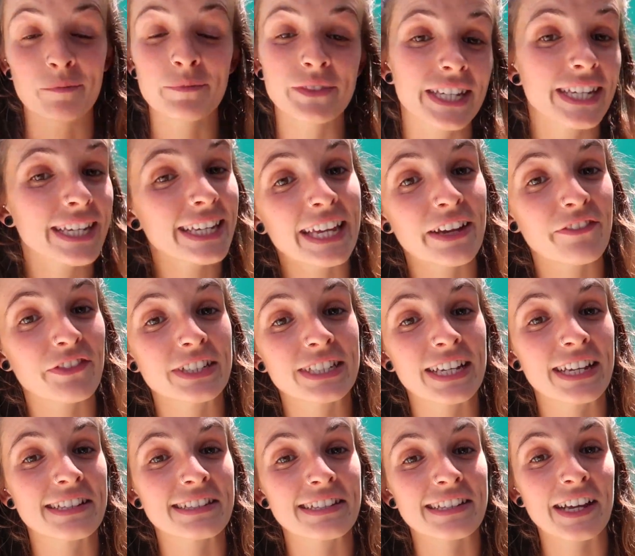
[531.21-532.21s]
taking every
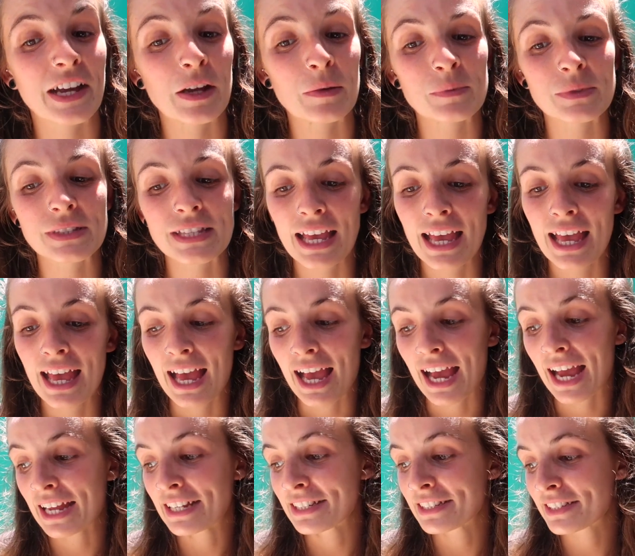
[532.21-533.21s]
day as it comes
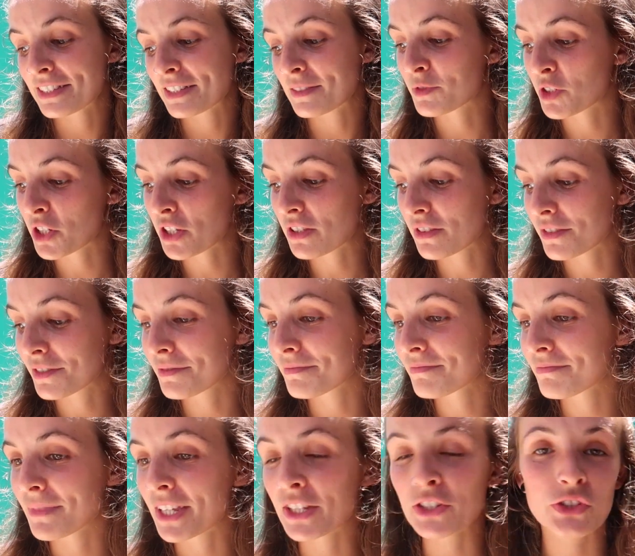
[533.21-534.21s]
and just
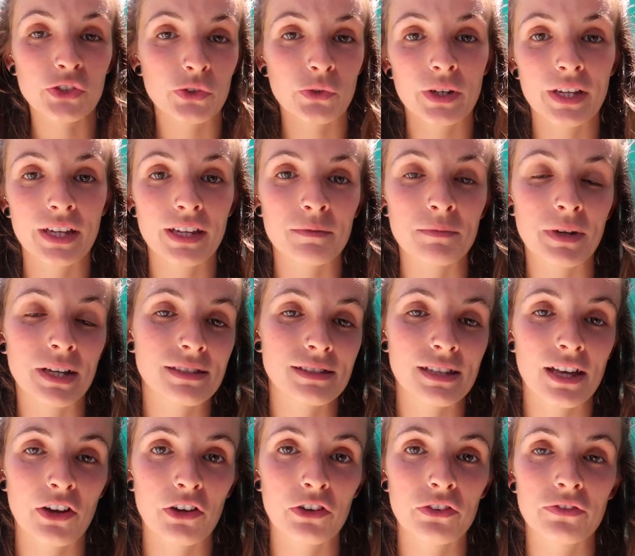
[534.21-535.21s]
enjoying
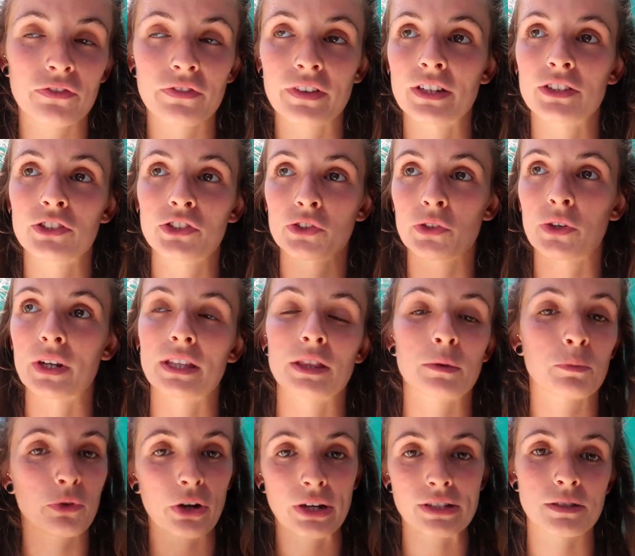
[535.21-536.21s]
myself, enjoying
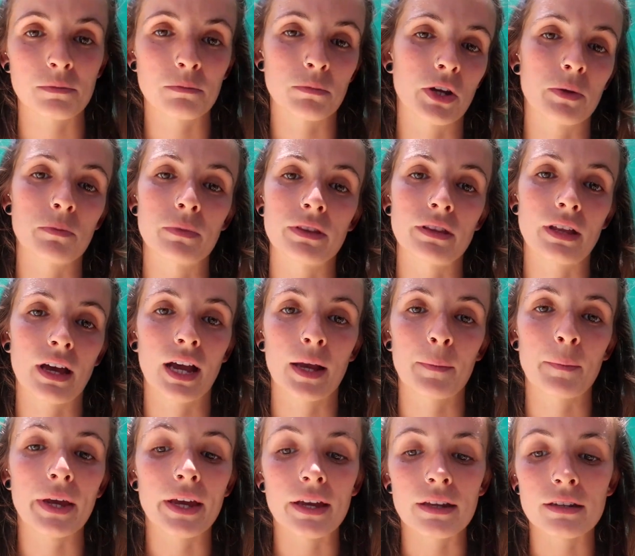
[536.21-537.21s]
the present moment that
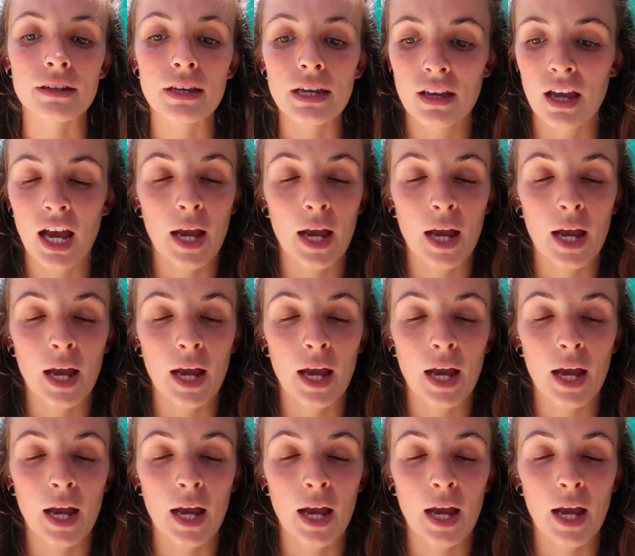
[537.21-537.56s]
I'm in.